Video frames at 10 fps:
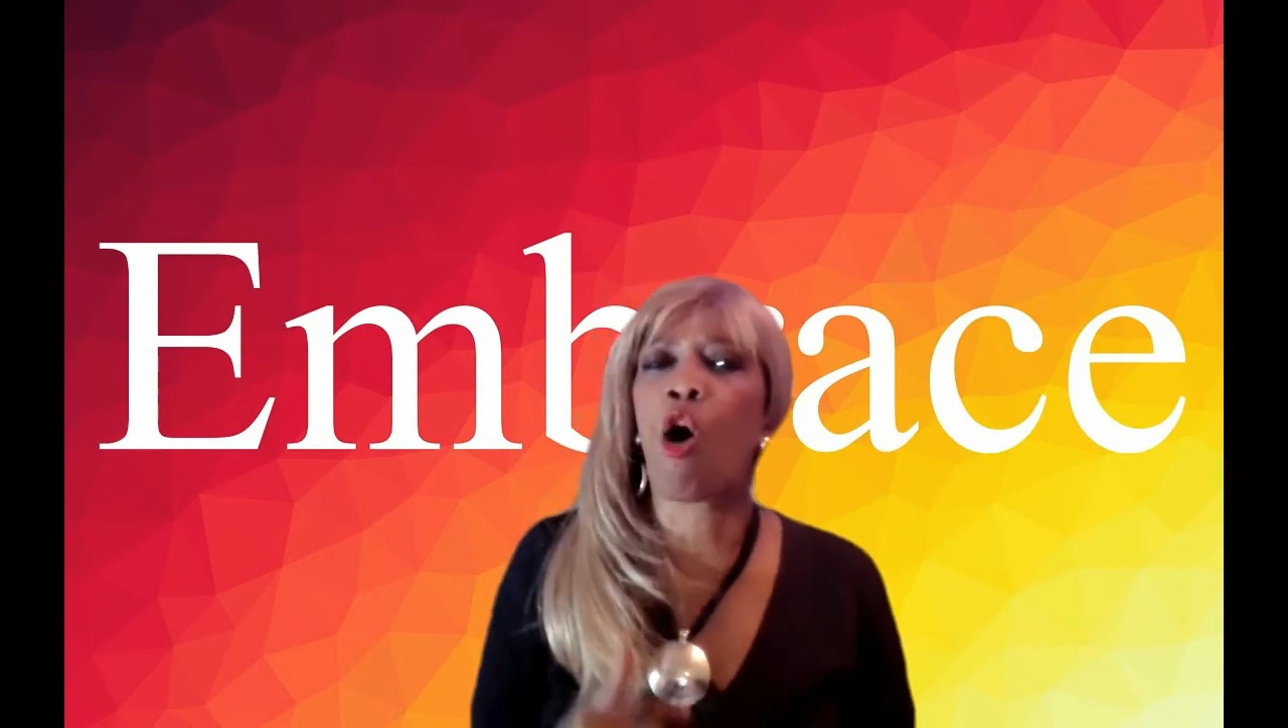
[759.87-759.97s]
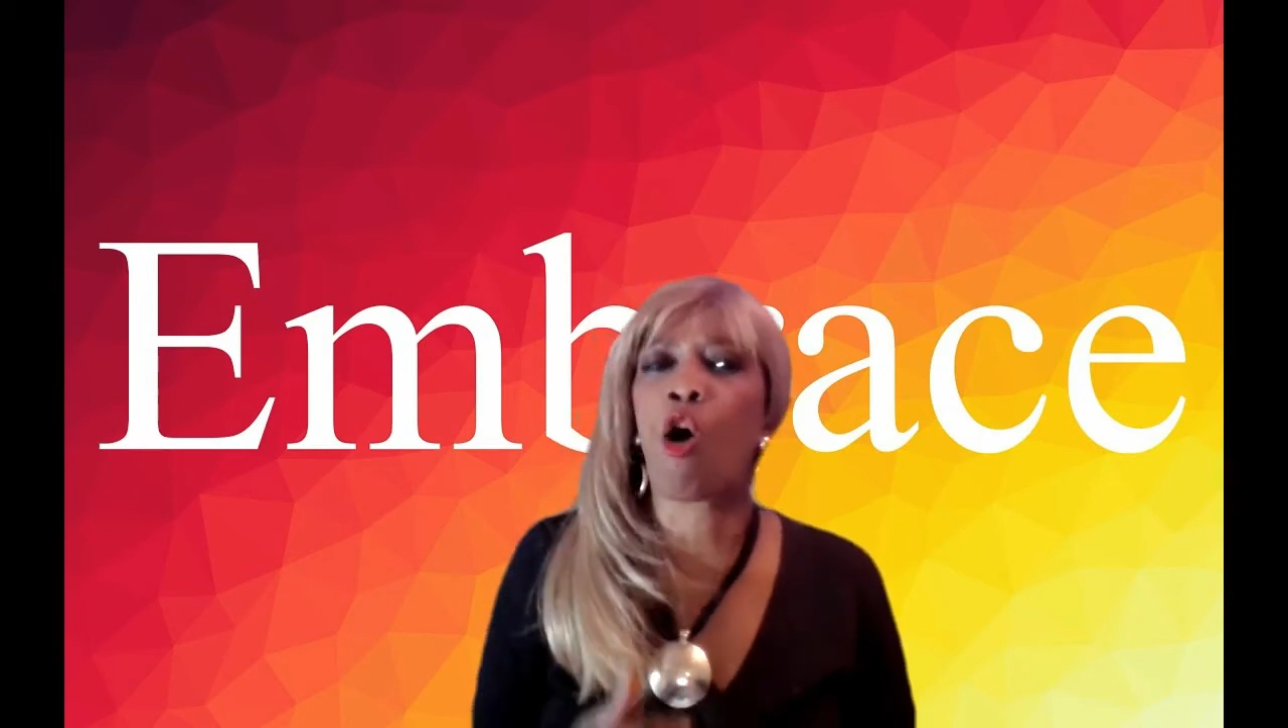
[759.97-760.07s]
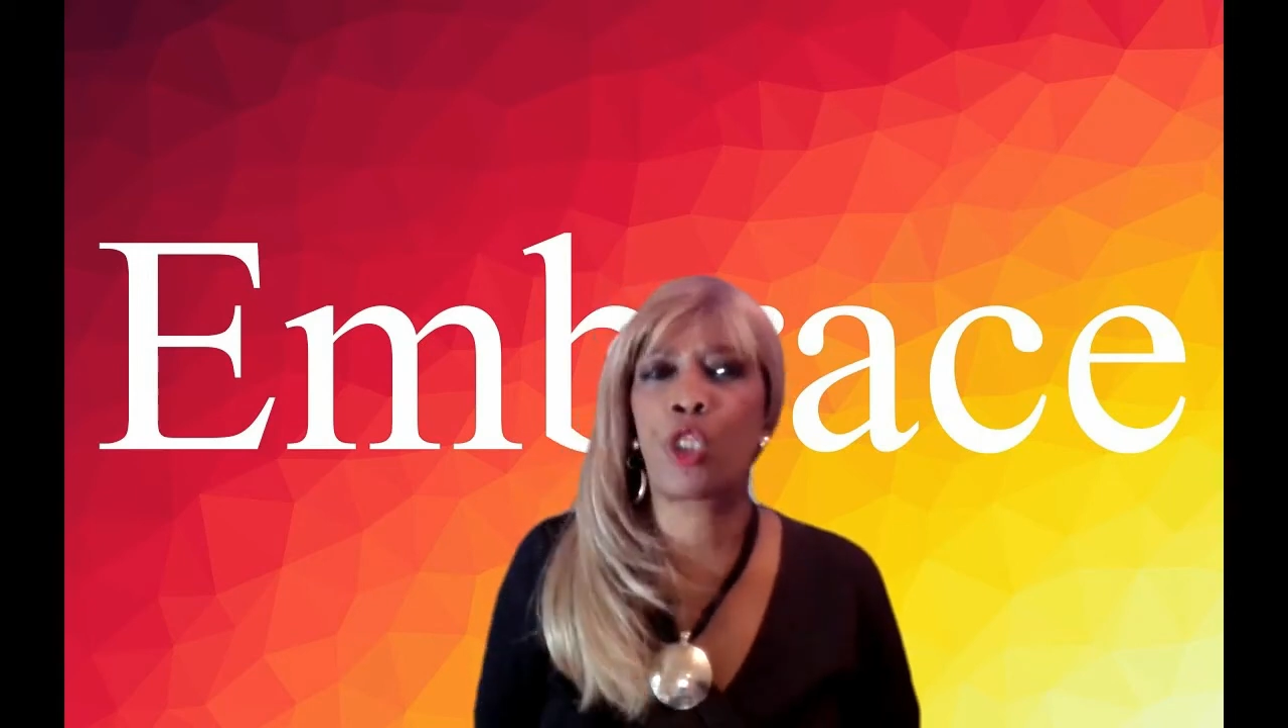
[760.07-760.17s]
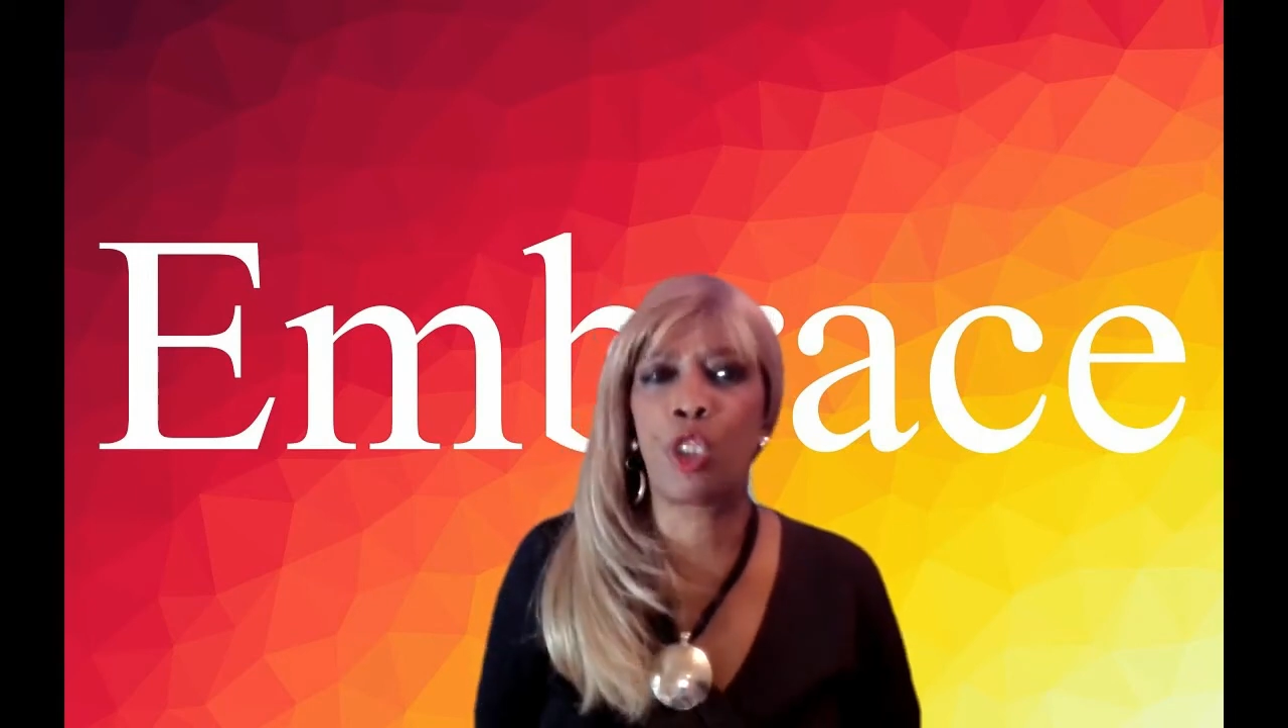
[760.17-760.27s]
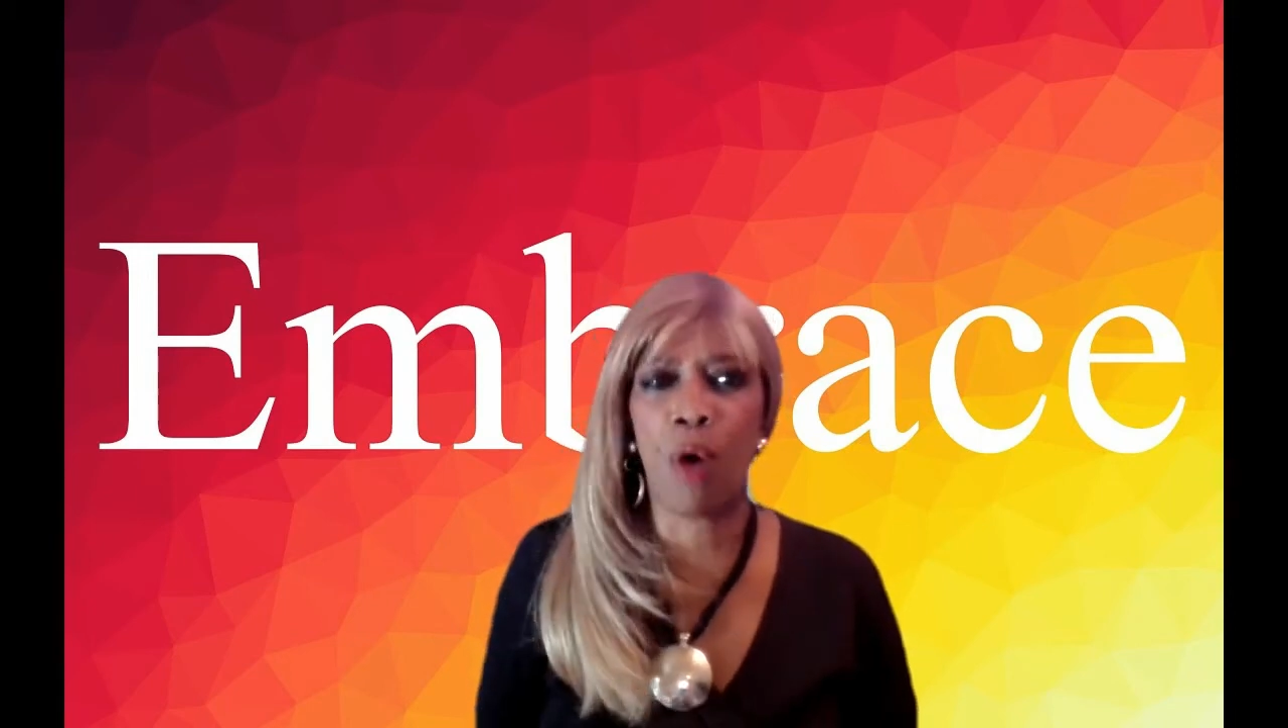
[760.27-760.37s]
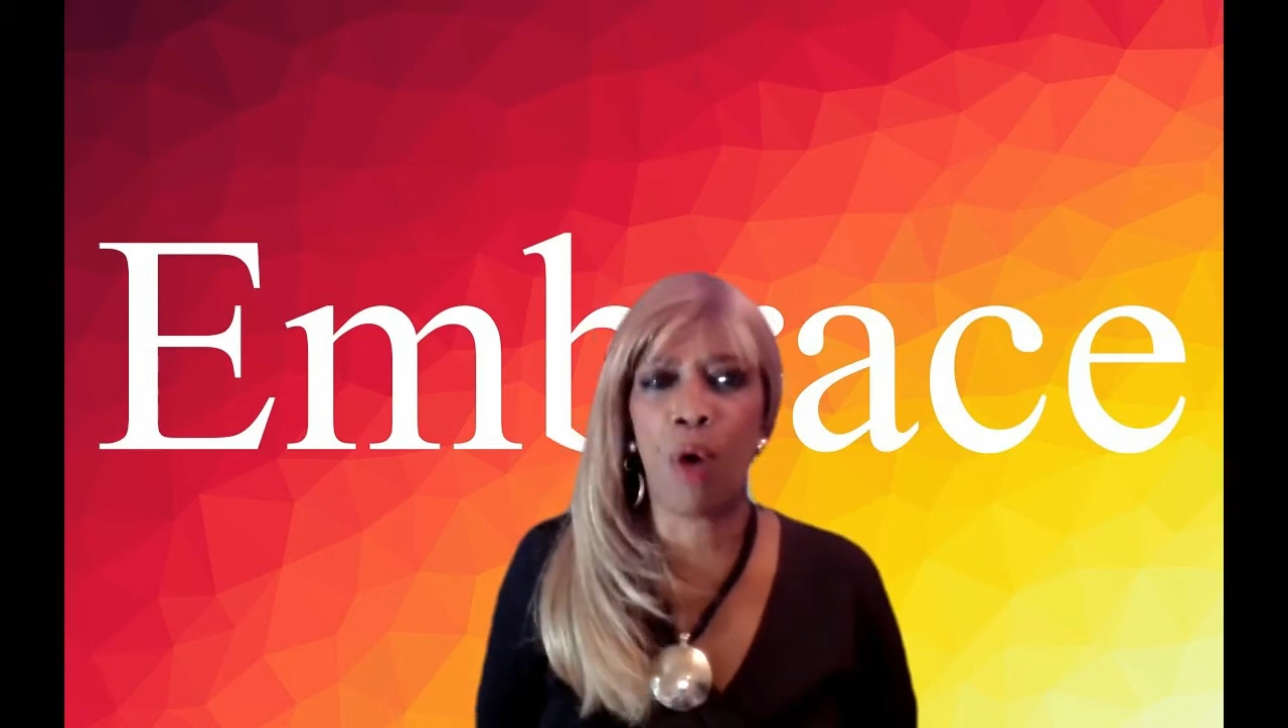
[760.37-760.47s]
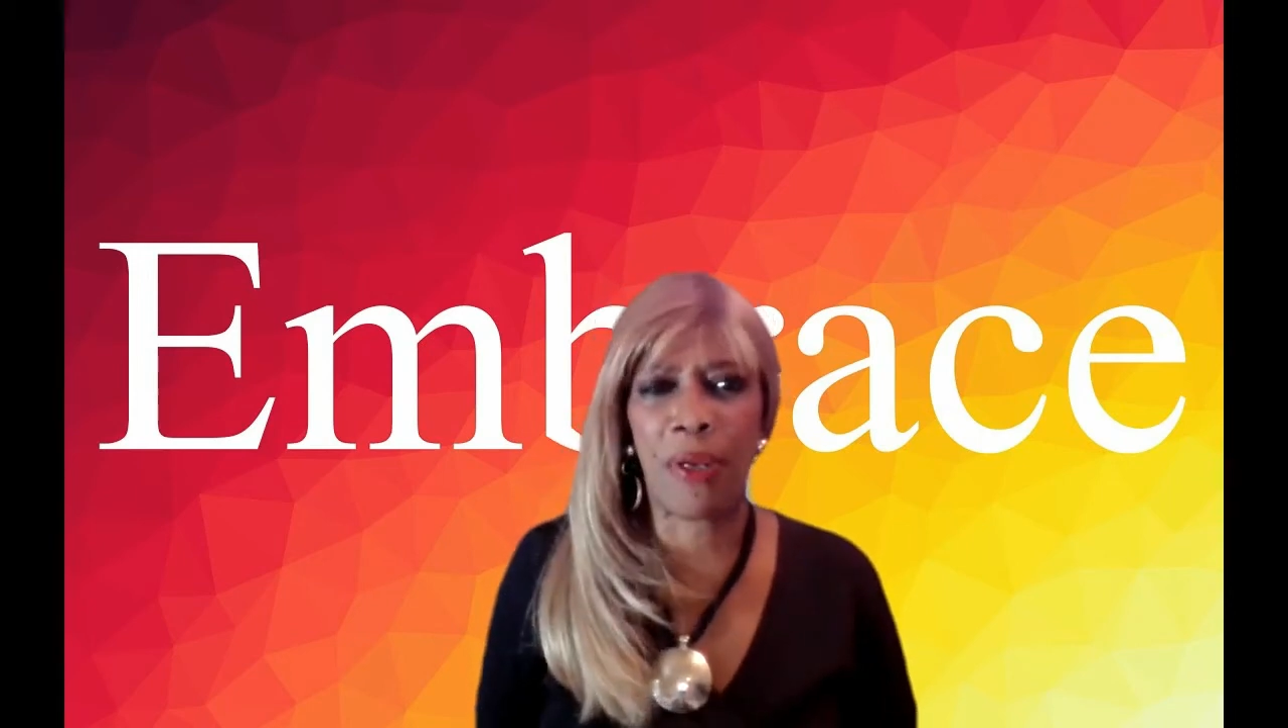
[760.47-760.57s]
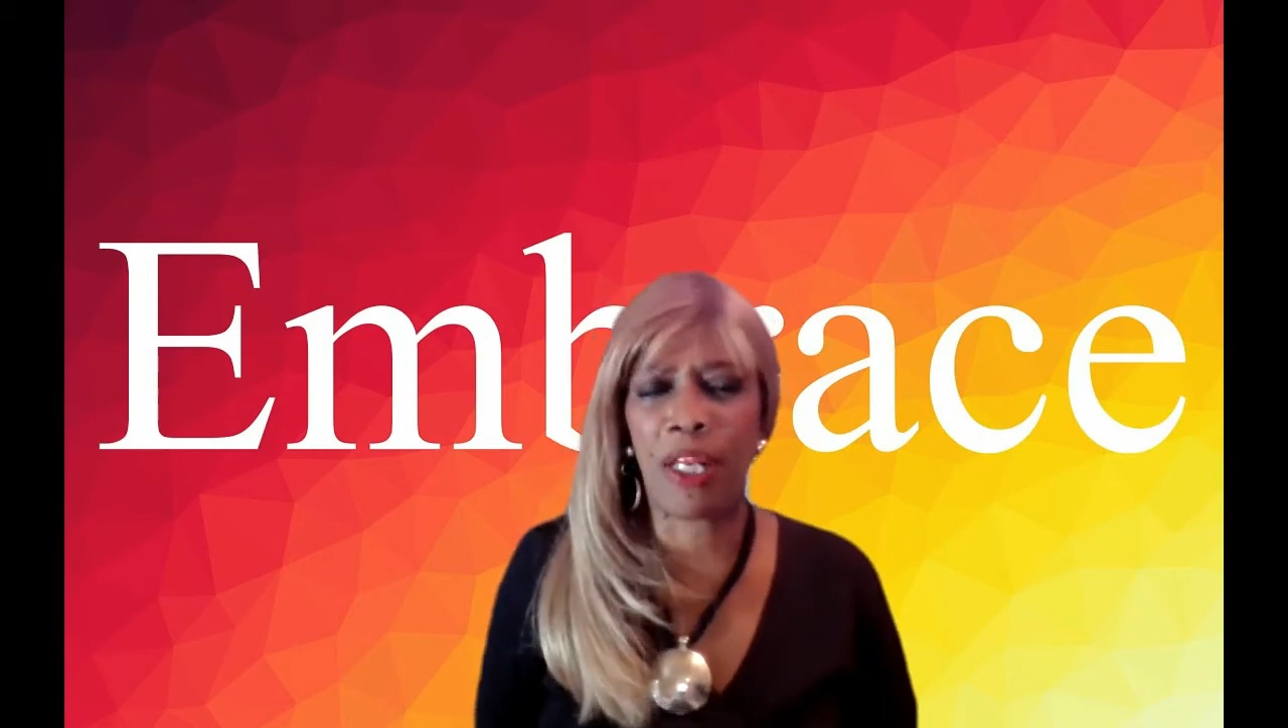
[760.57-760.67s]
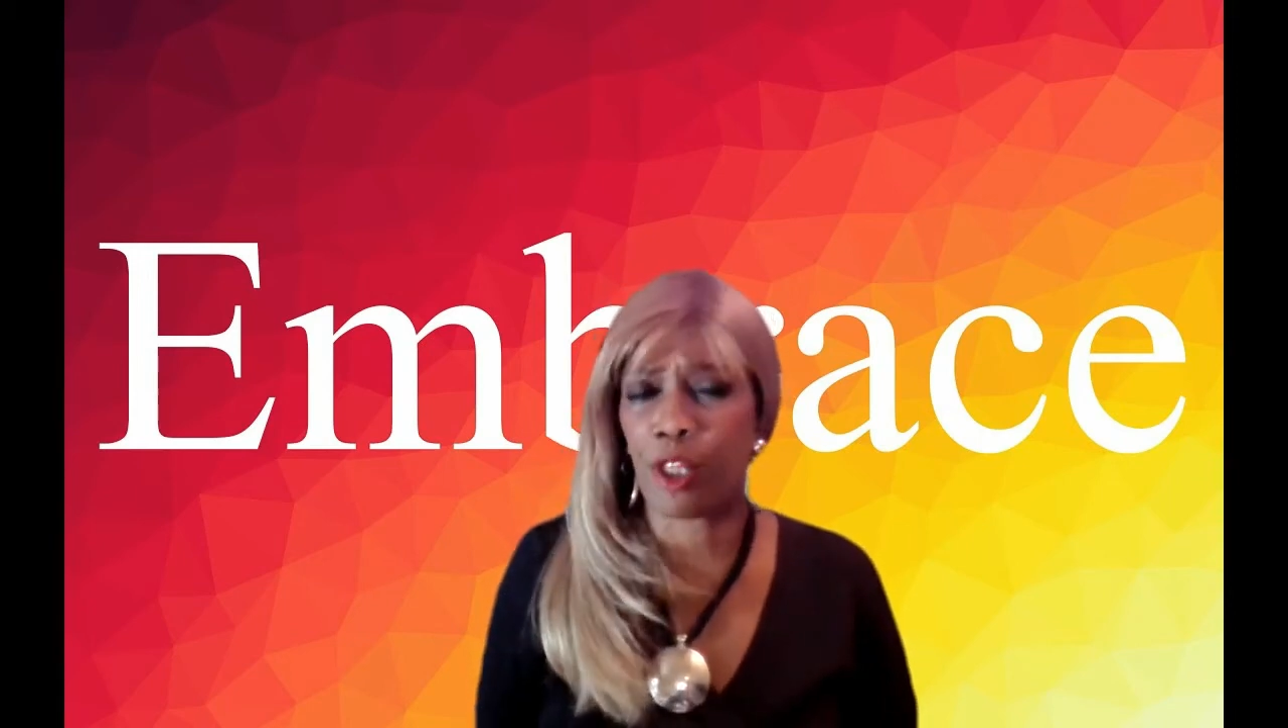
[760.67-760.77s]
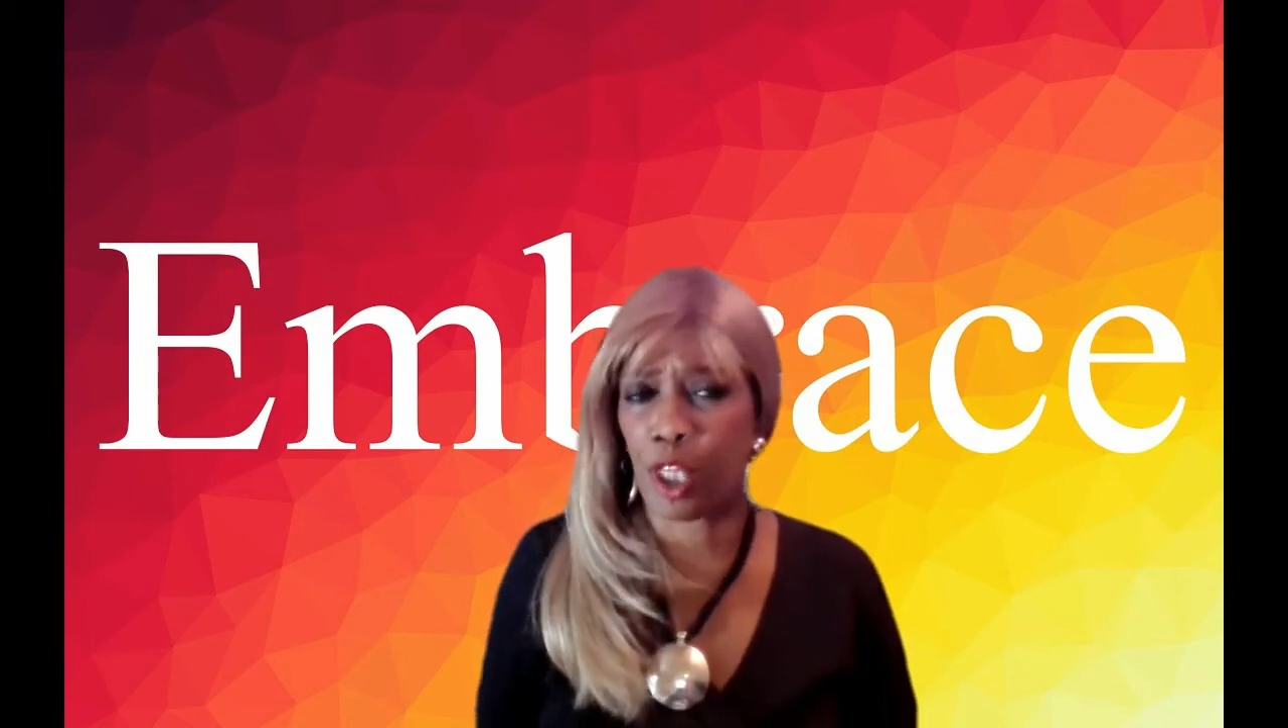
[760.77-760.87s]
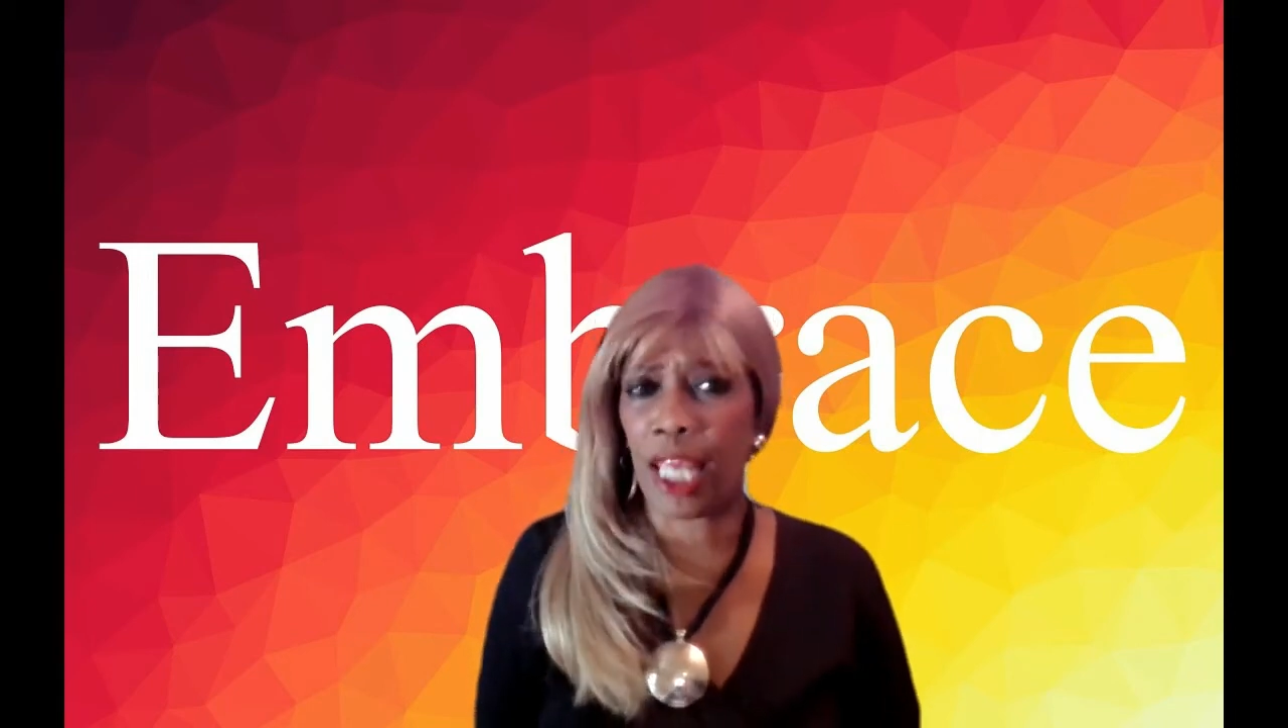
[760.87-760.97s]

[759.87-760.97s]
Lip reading: calls you up and they're